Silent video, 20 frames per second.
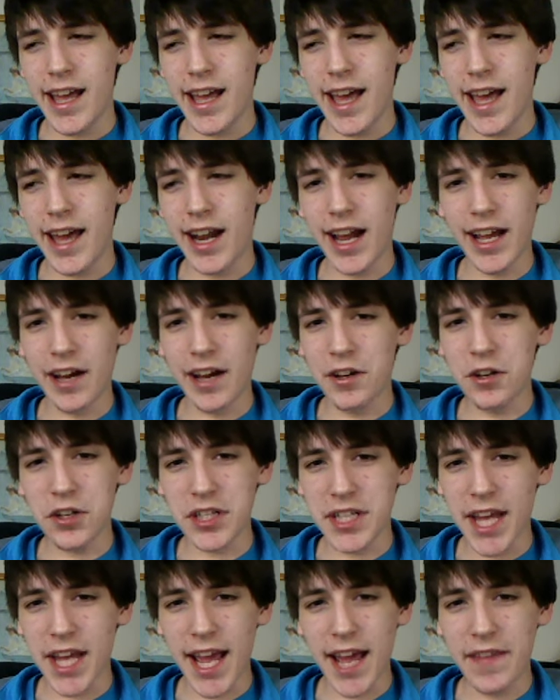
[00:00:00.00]
And I
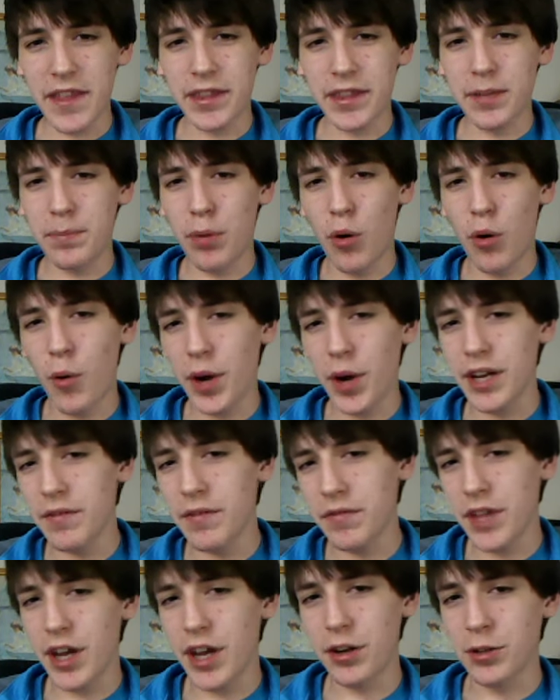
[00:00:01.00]
understand that the point
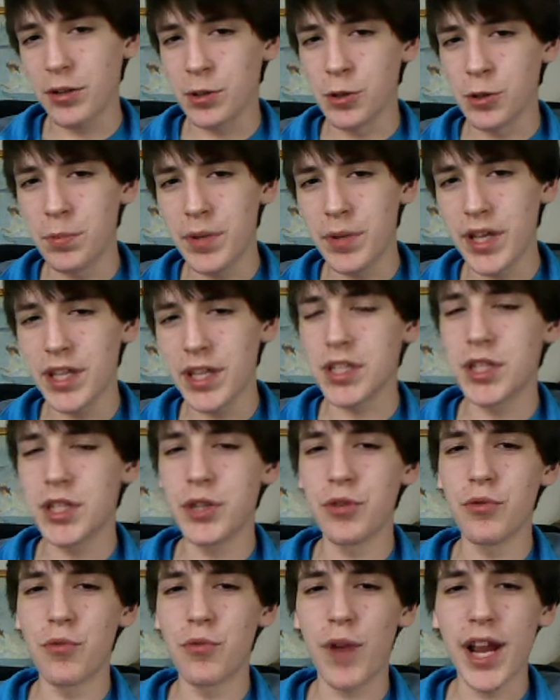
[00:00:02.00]
of their group is
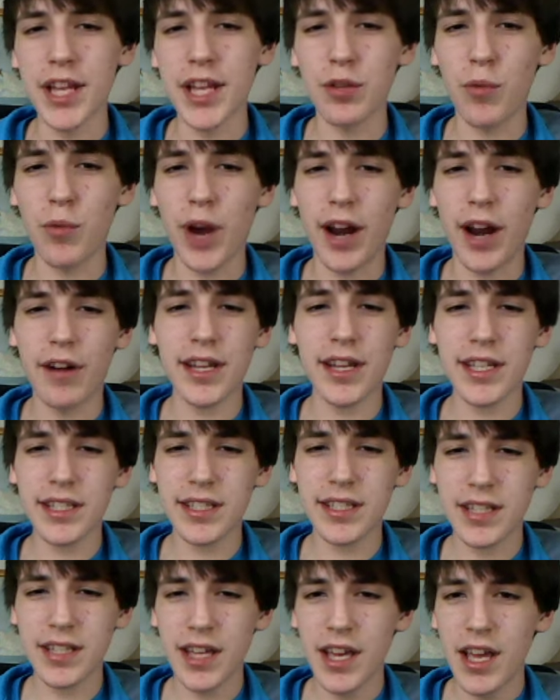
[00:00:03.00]
to raise
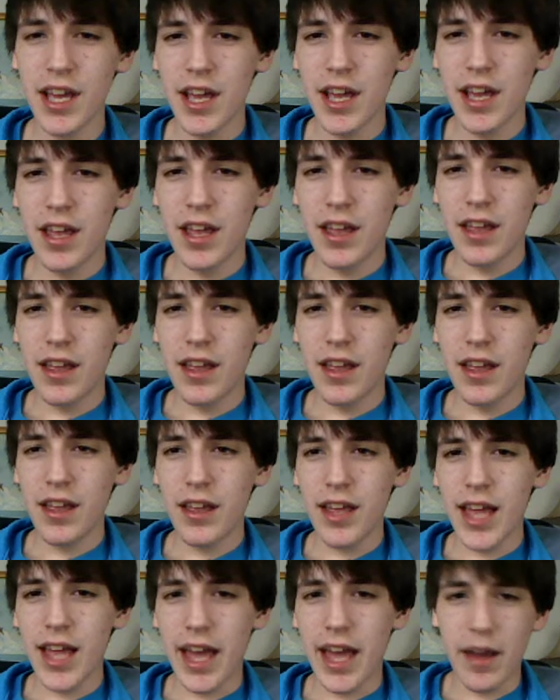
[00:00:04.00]
awareness,
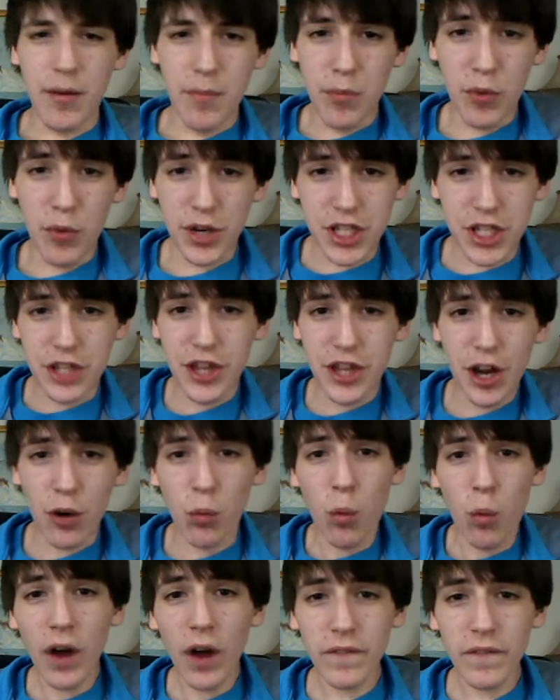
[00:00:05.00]
which their
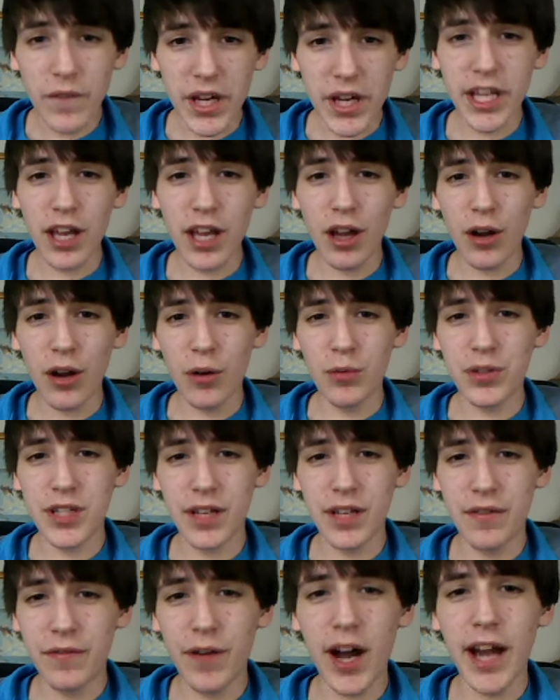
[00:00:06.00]
one video
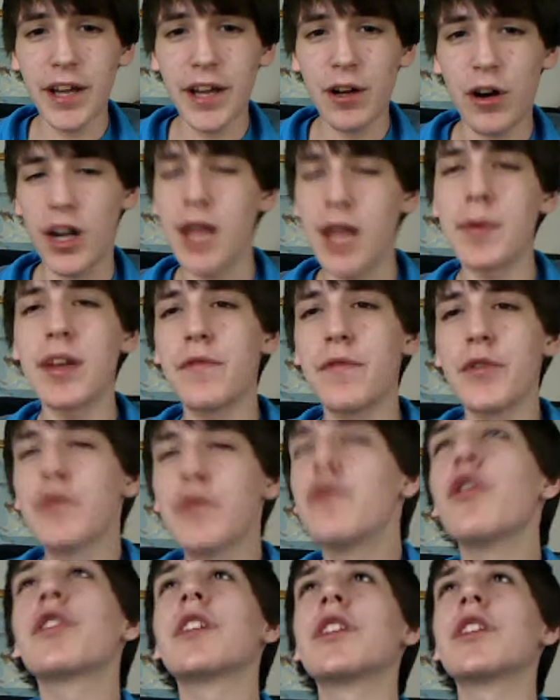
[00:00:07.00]
did fine on. I mean, if
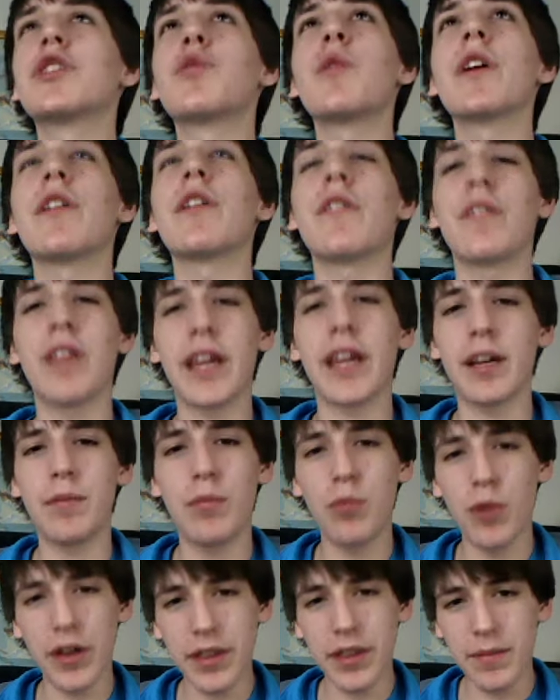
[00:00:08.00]
you've looked at Twitter, like
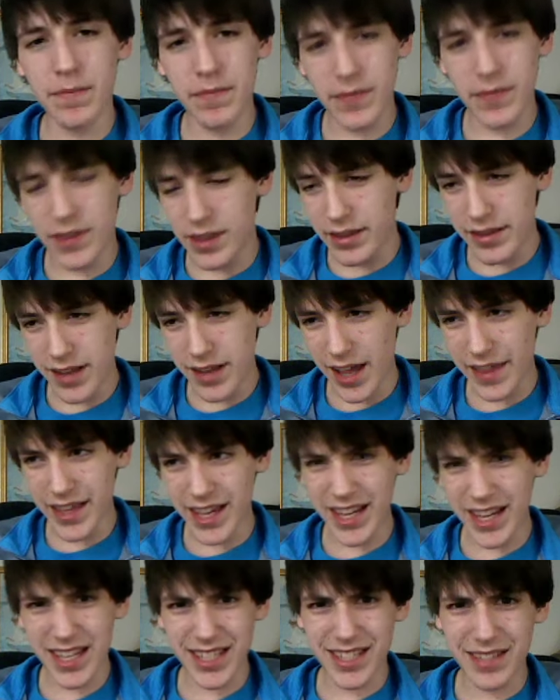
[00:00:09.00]
one of the, I
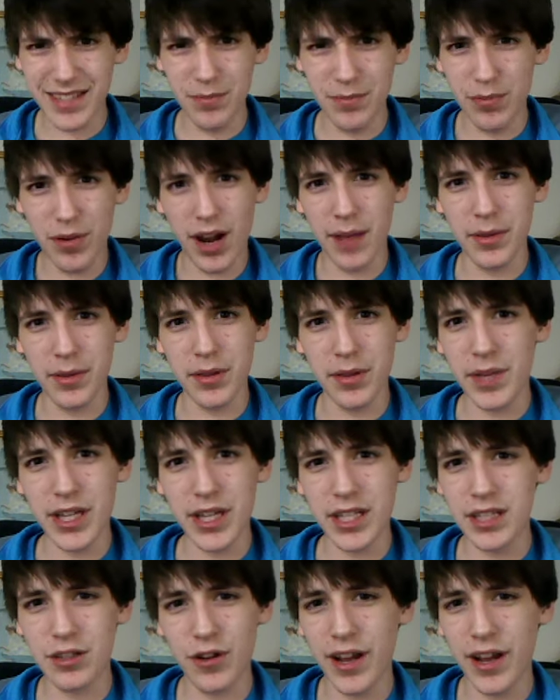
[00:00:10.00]
think it is probably the
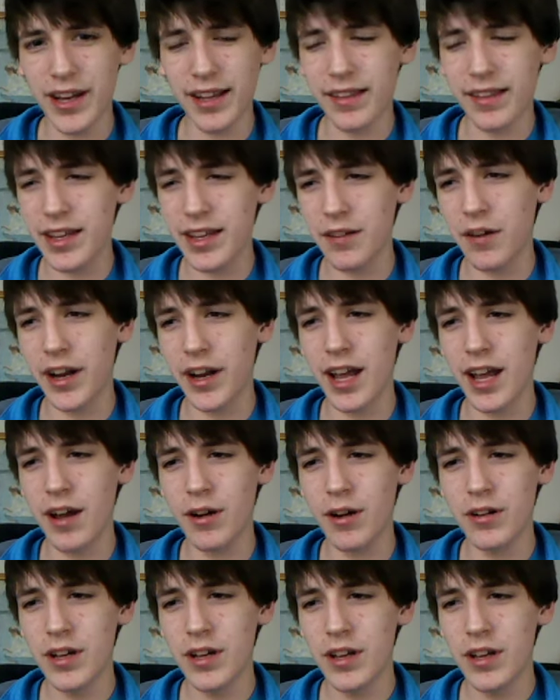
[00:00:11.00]
biggest trending thing right
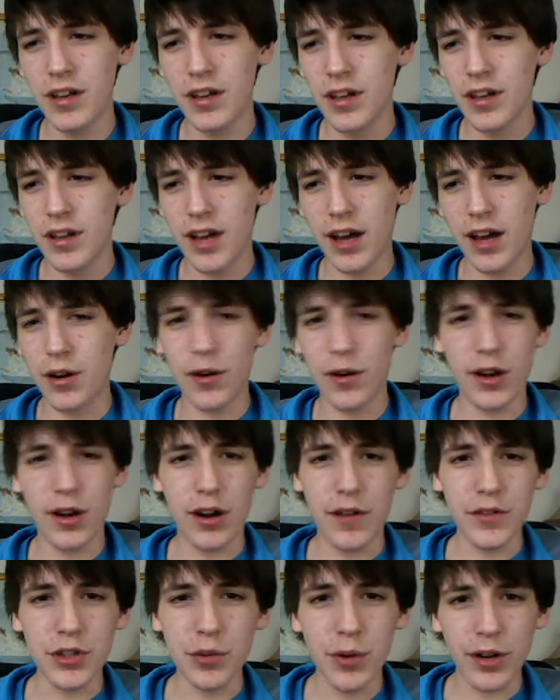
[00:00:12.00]
now. I don't know. I don't
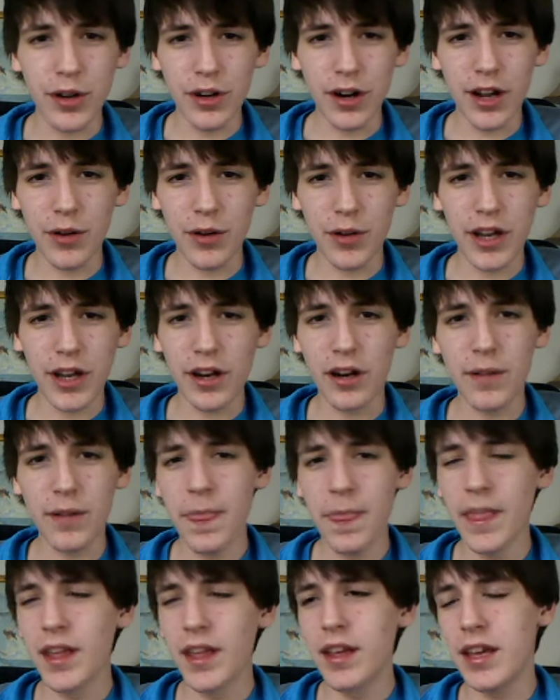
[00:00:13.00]
have a Twitter. I don't care.
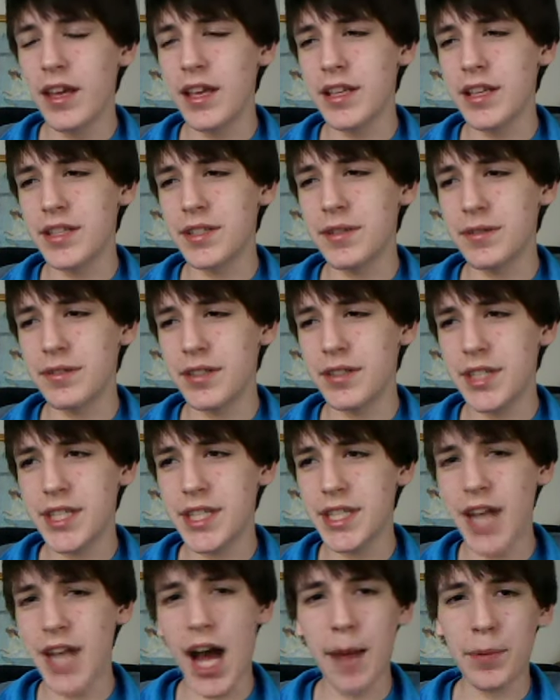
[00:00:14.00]
Is
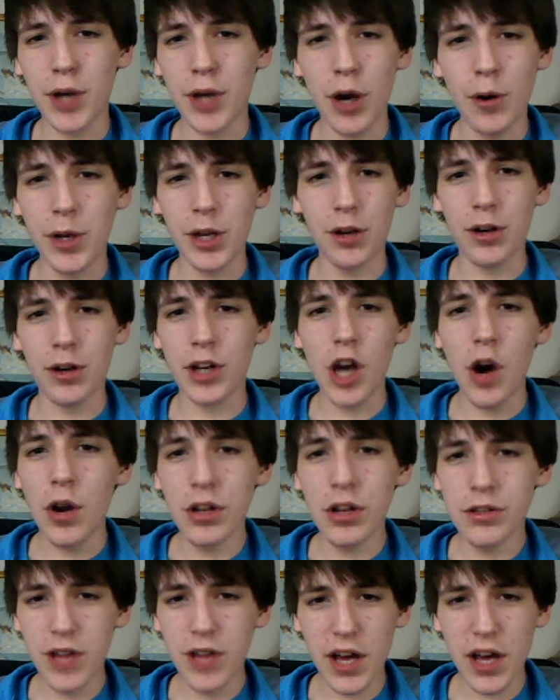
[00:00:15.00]
stop Kony or
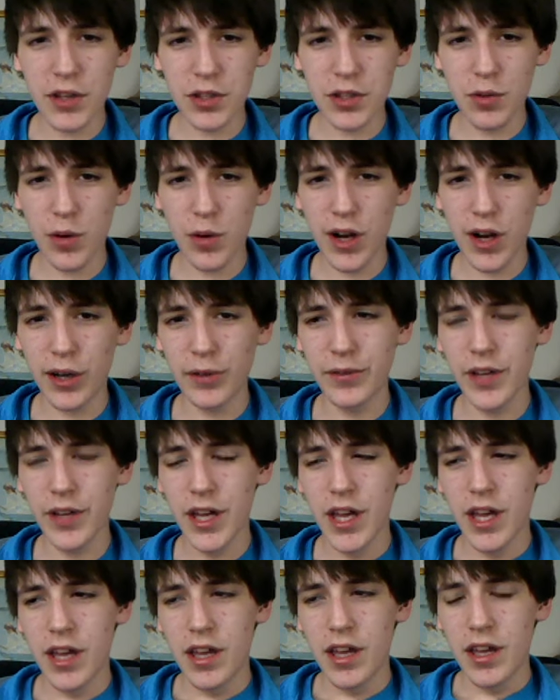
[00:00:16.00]
Kony 2012.
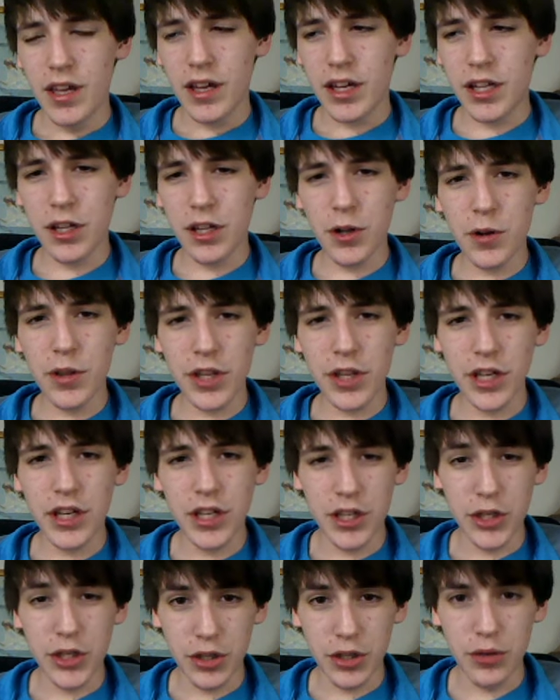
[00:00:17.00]

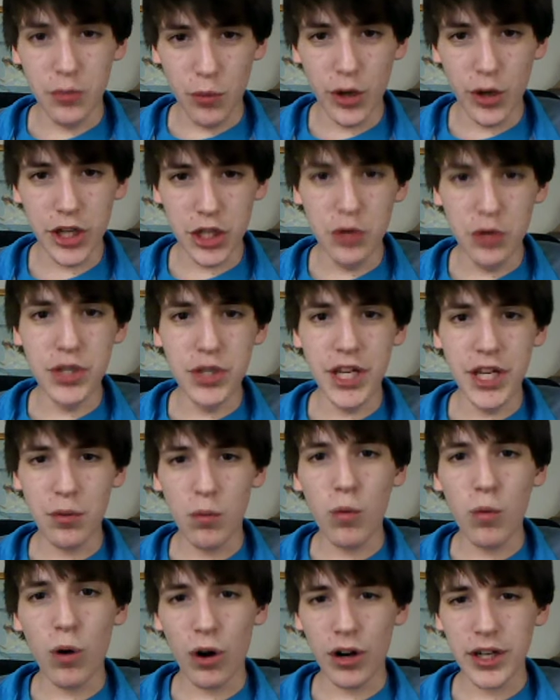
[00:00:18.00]
Clearly, what you did
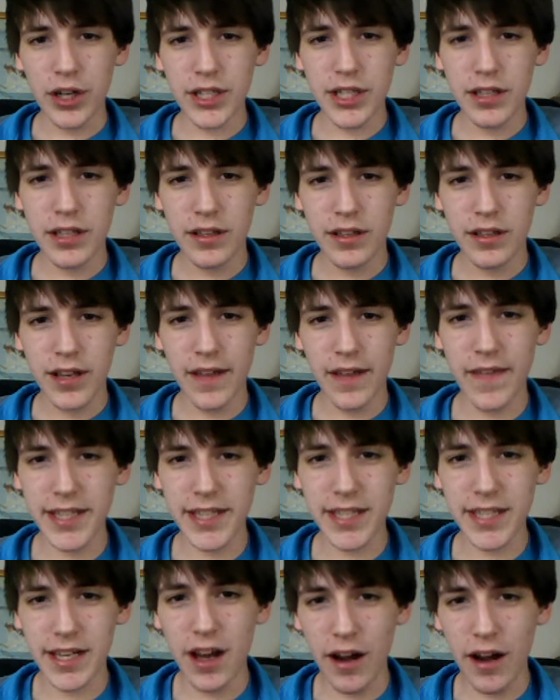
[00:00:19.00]
worked, and
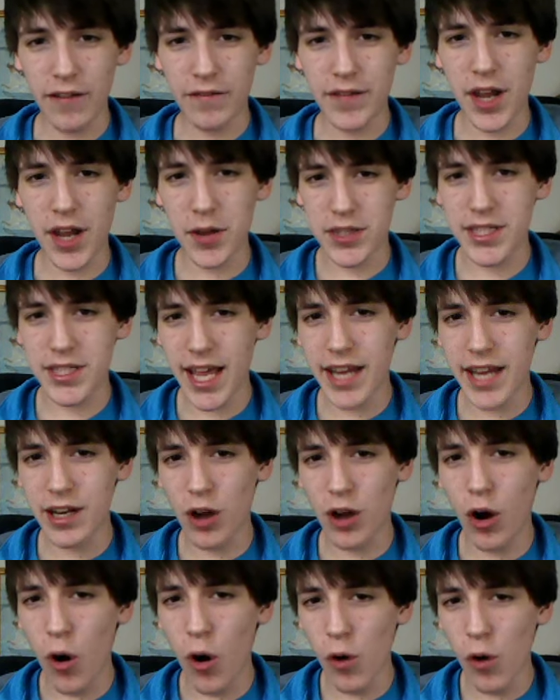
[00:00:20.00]
that's enough. Now send
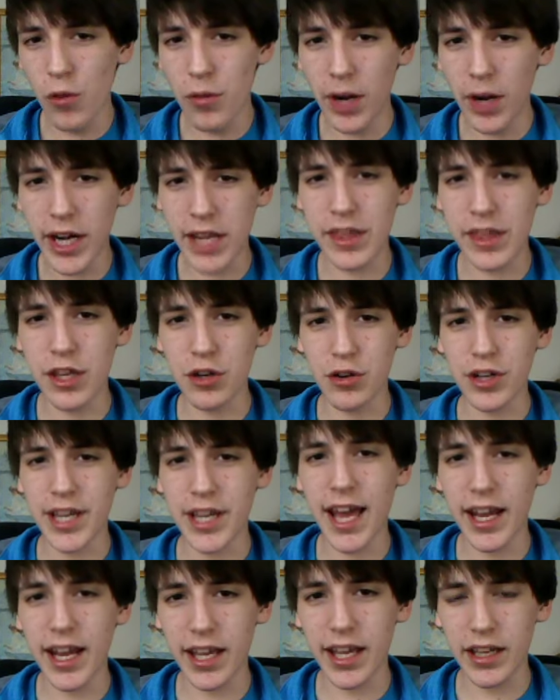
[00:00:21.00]
all the money that you're
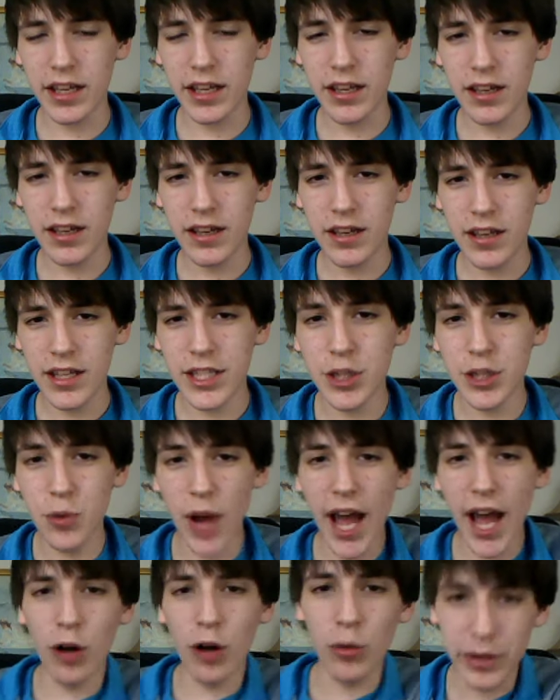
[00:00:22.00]
getting to
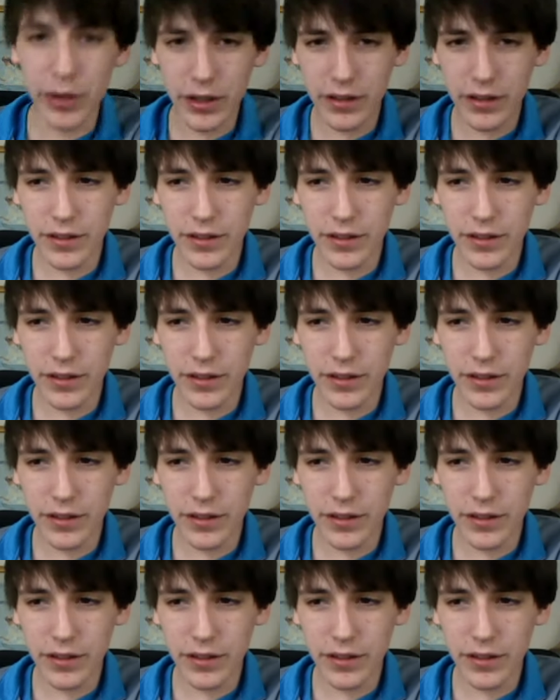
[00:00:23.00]
help.